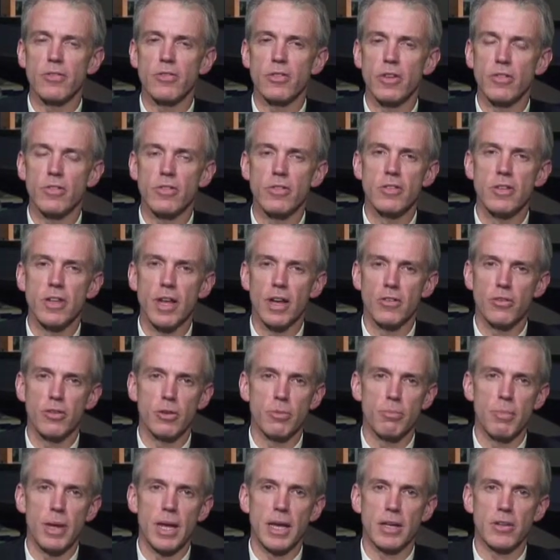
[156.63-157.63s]
just
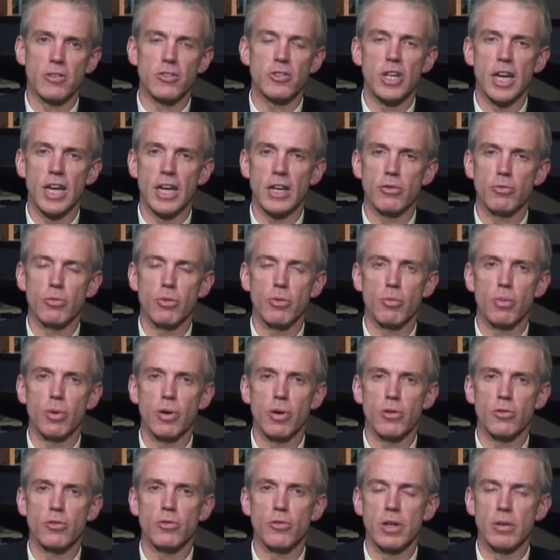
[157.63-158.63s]
doesn't make a change with
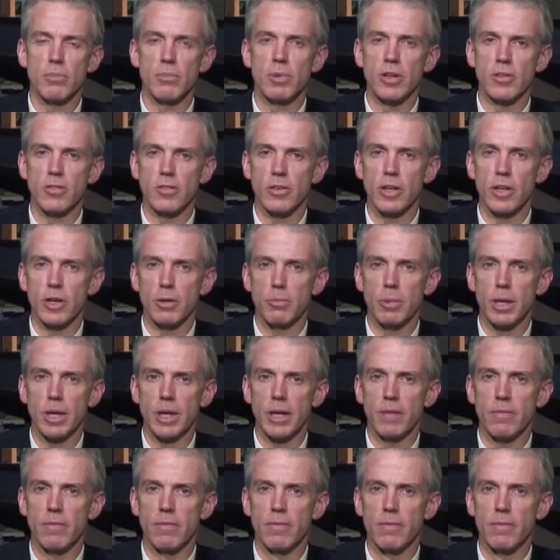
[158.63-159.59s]
what our treatment is going to be.